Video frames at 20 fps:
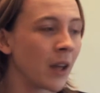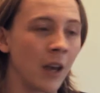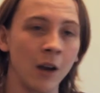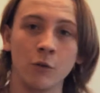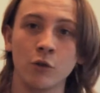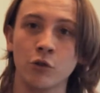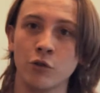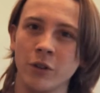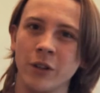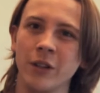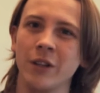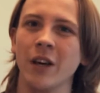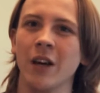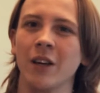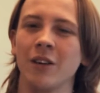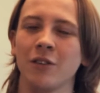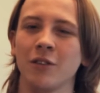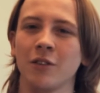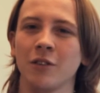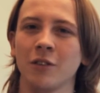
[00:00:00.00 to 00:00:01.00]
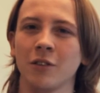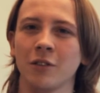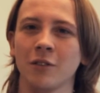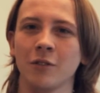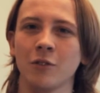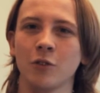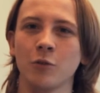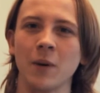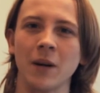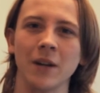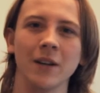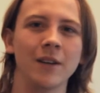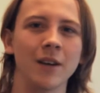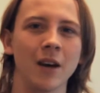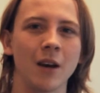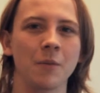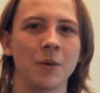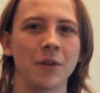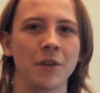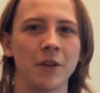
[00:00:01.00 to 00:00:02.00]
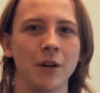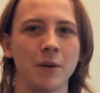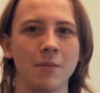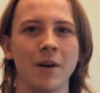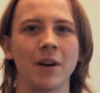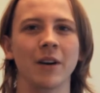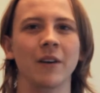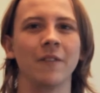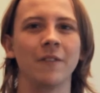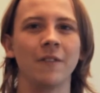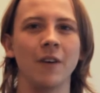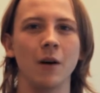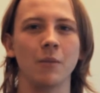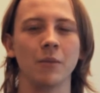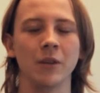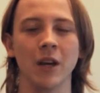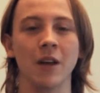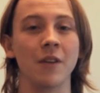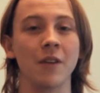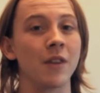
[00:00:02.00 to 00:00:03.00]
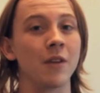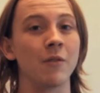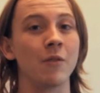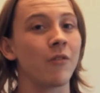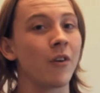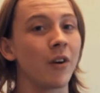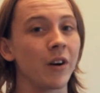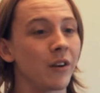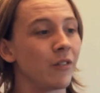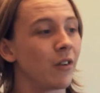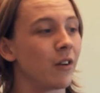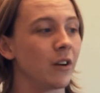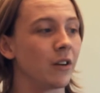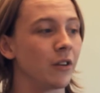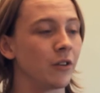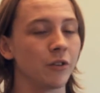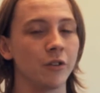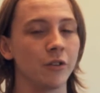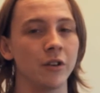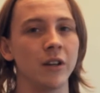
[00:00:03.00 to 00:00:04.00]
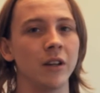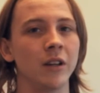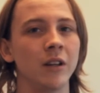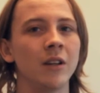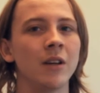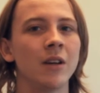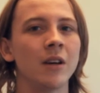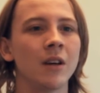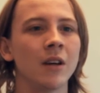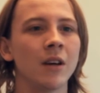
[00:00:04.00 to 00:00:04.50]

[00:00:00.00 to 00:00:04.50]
it was really nice spending time with an American family, and they were very, very intrigued